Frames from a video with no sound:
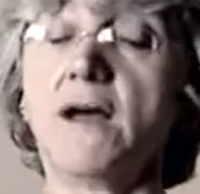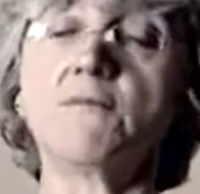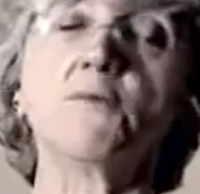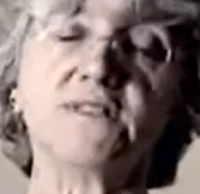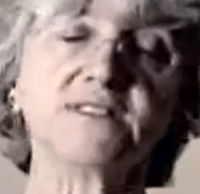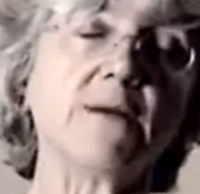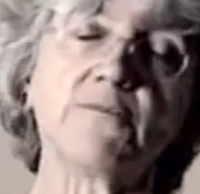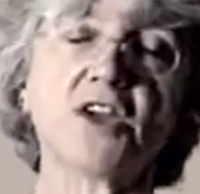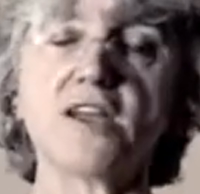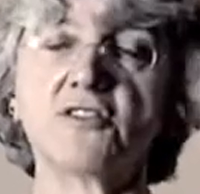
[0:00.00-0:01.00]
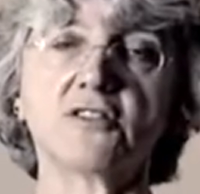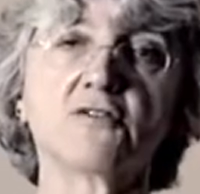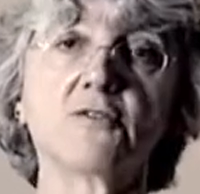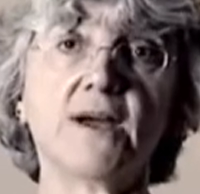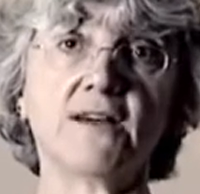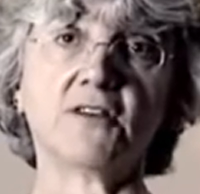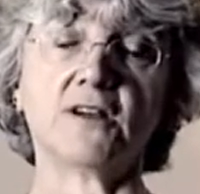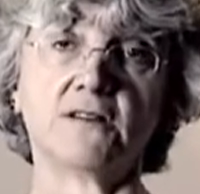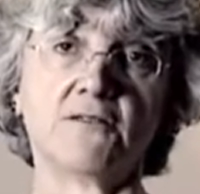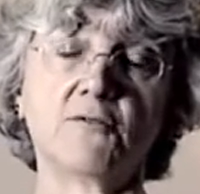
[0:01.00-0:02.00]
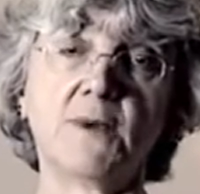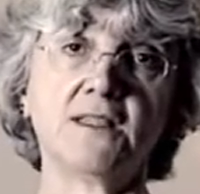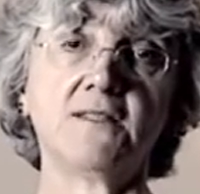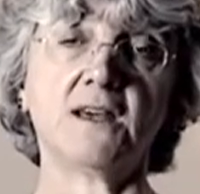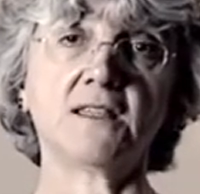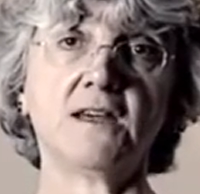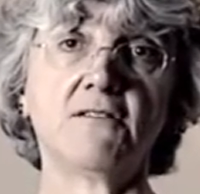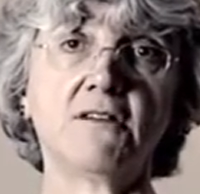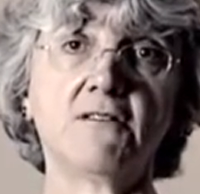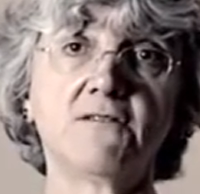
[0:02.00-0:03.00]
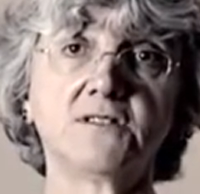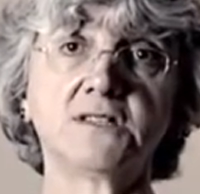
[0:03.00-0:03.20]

with some changes along the way. I've remained in that area ever